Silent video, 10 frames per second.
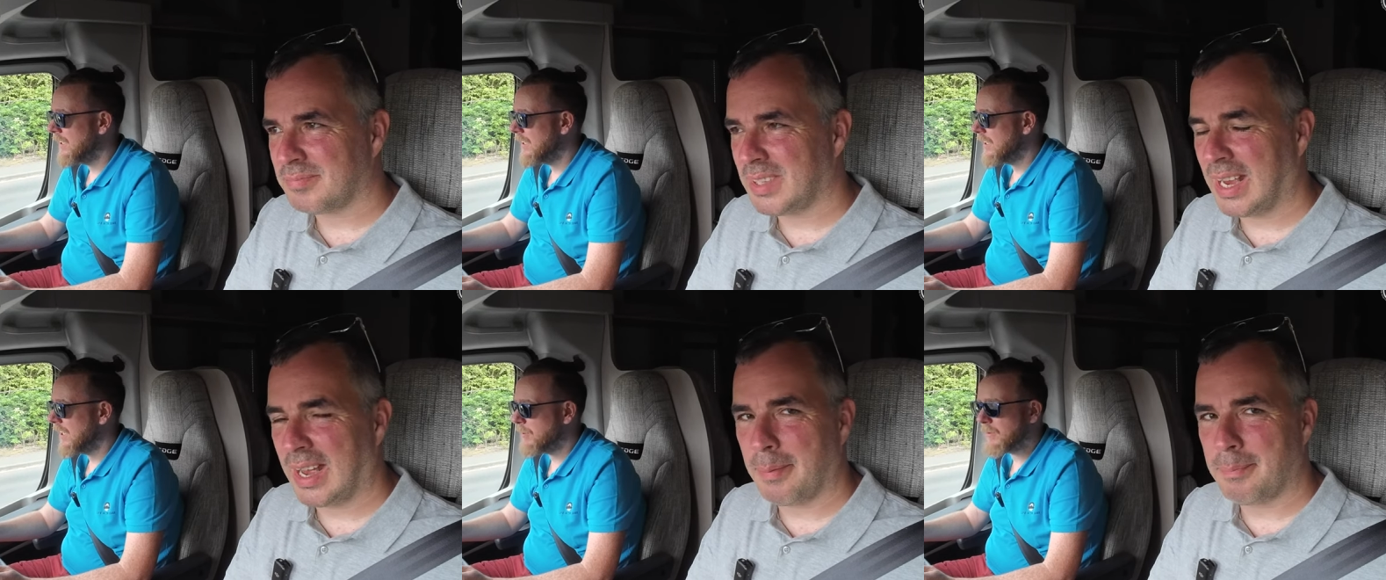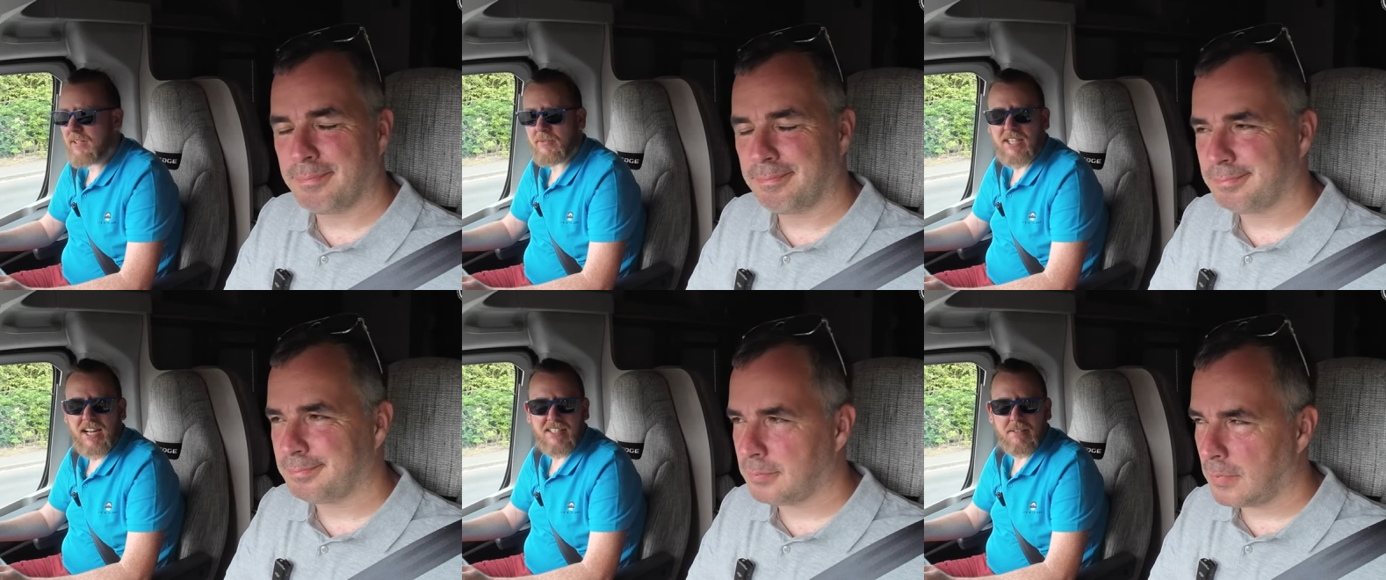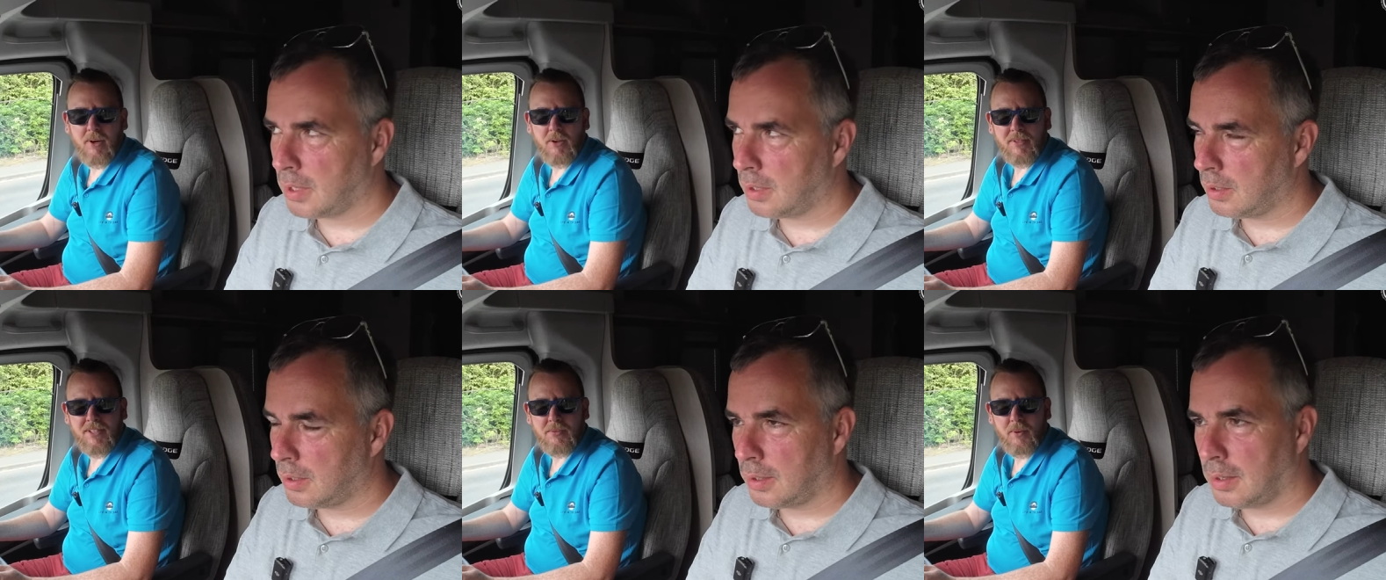Speaker 1: yeah. one of those dicey
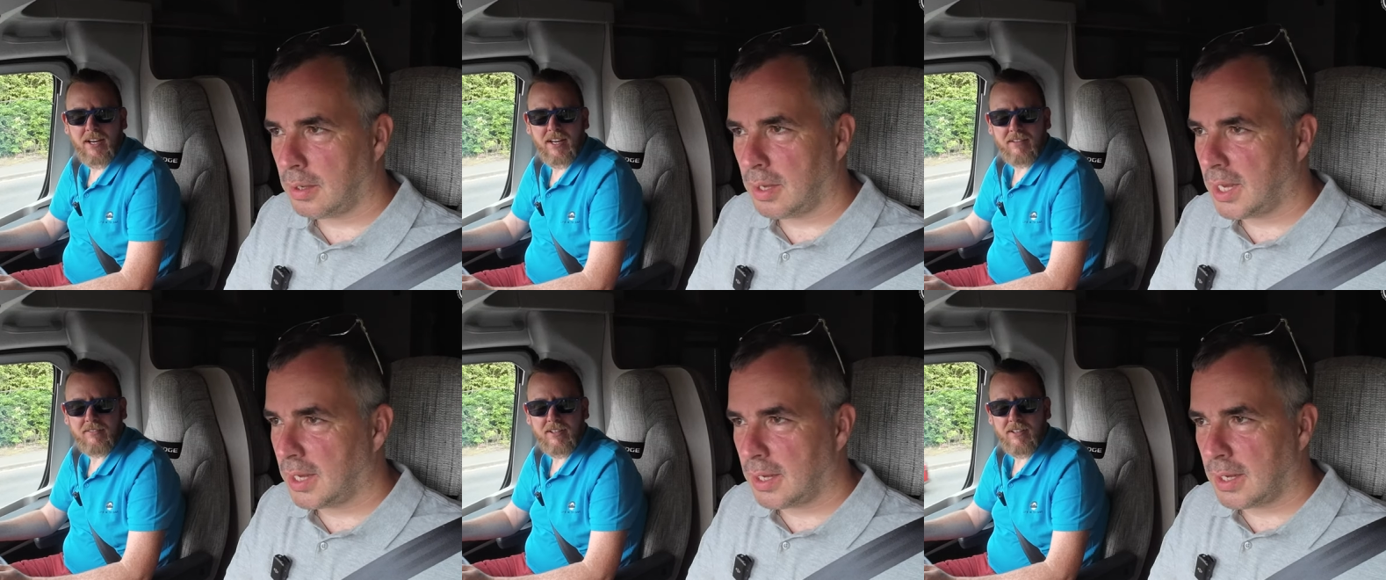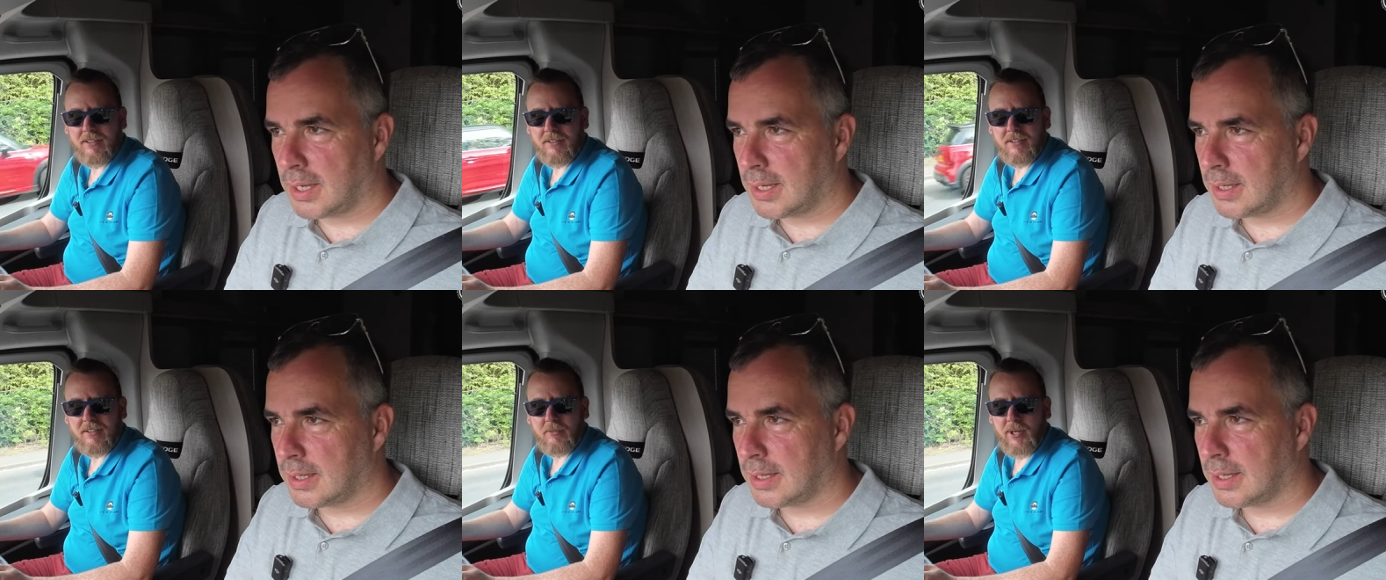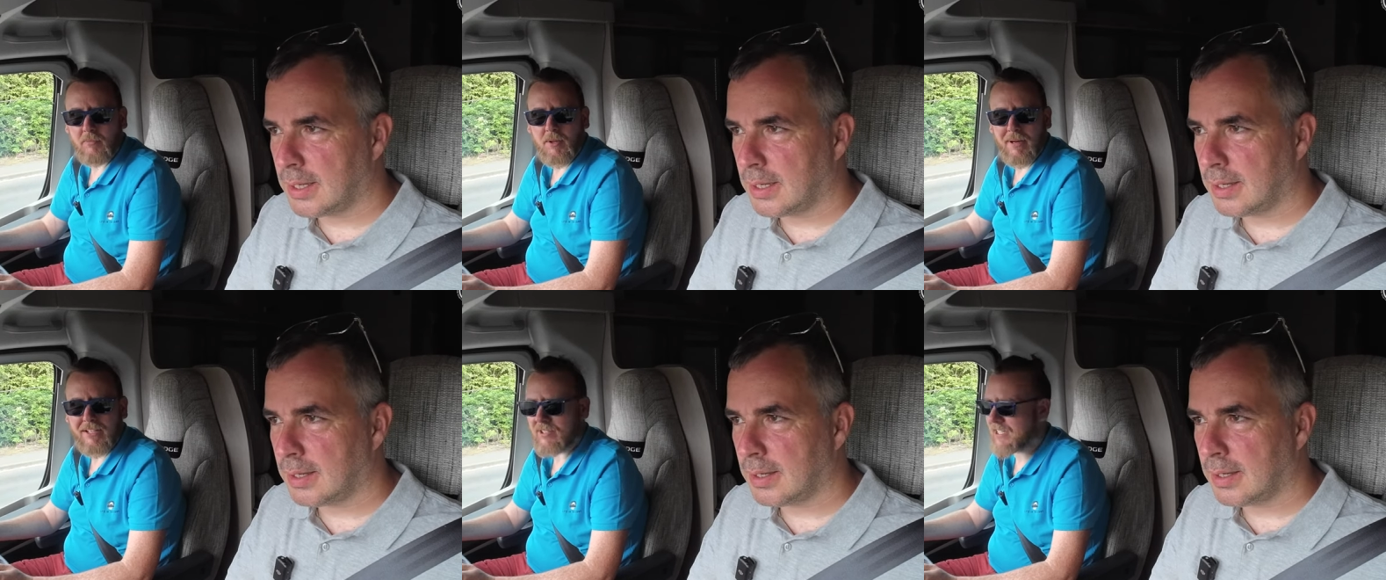moments where uh, we hope the
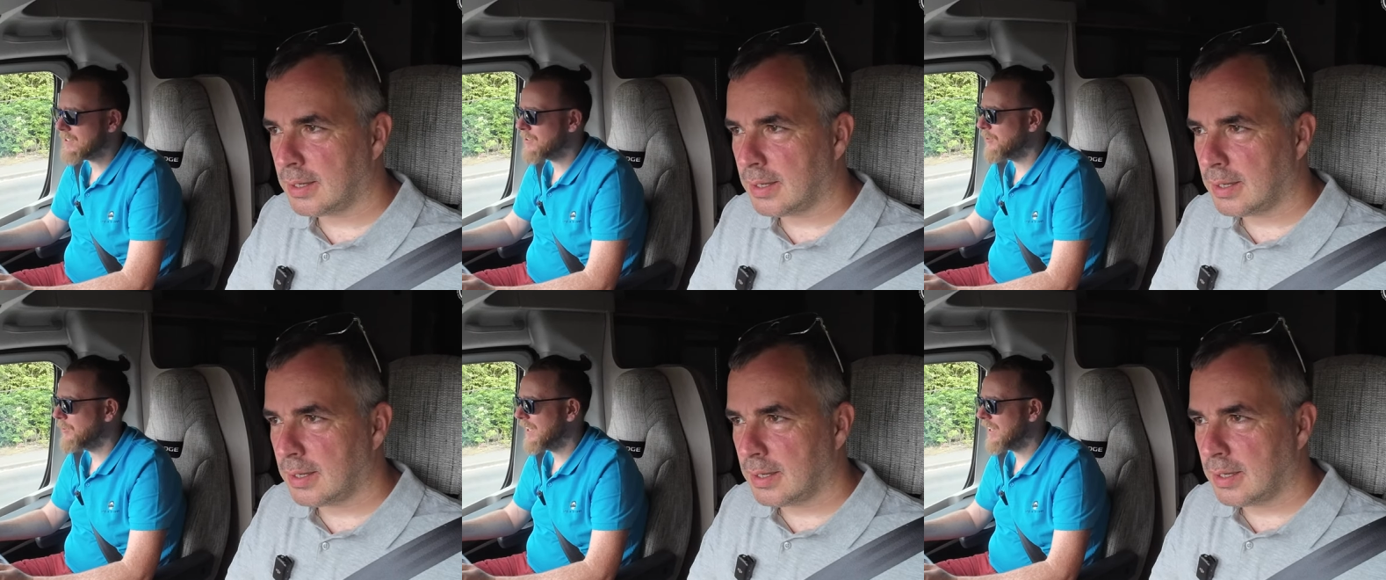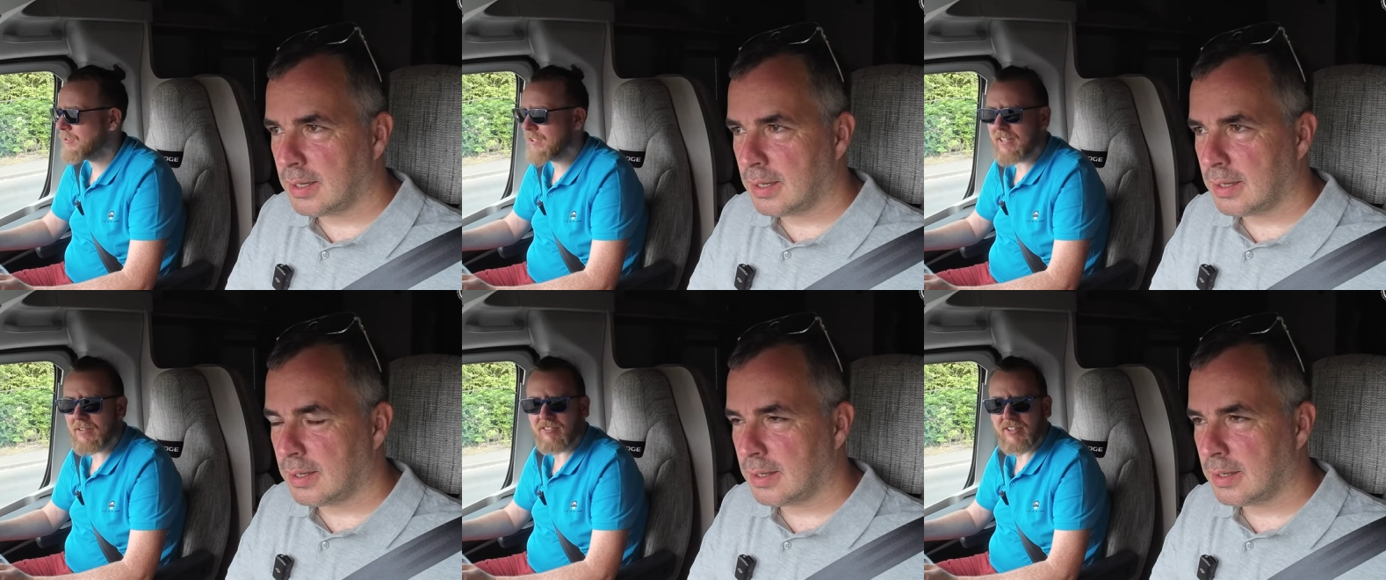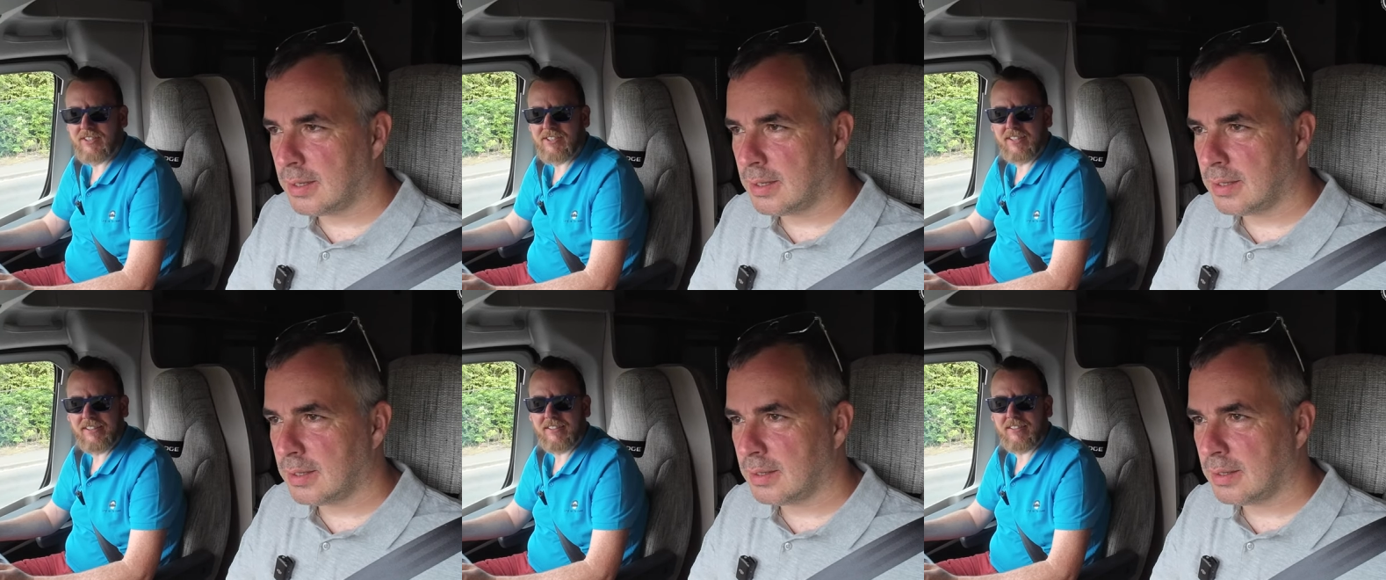batteries last all weekend running the inverter.
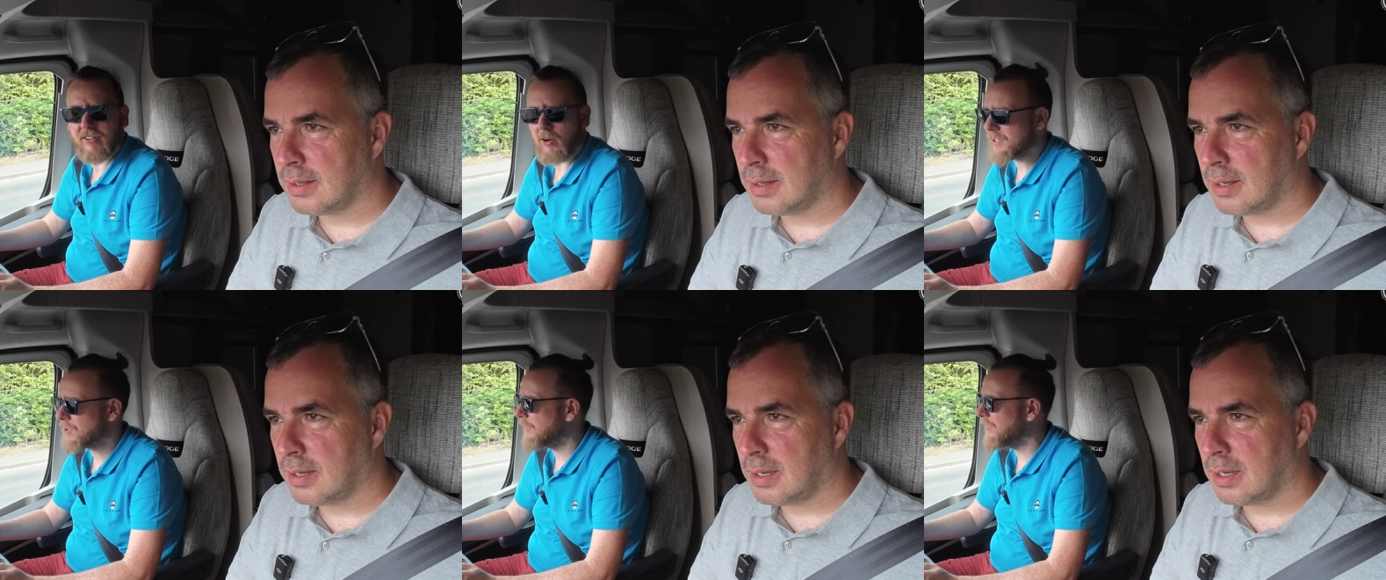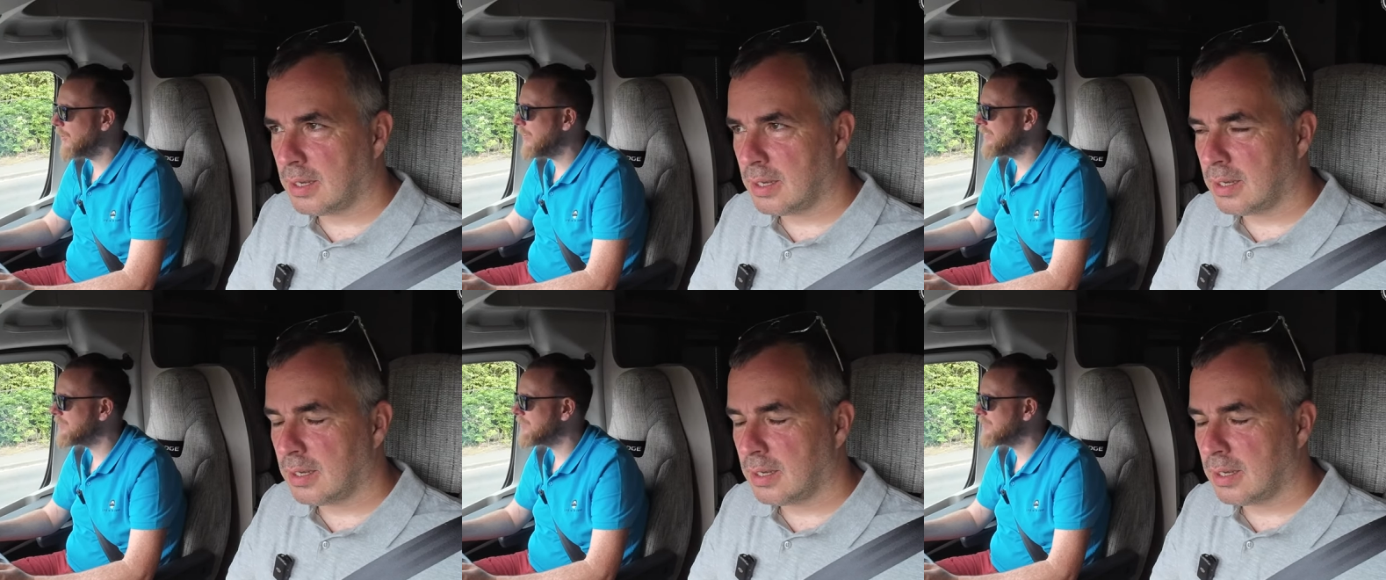Always good fun.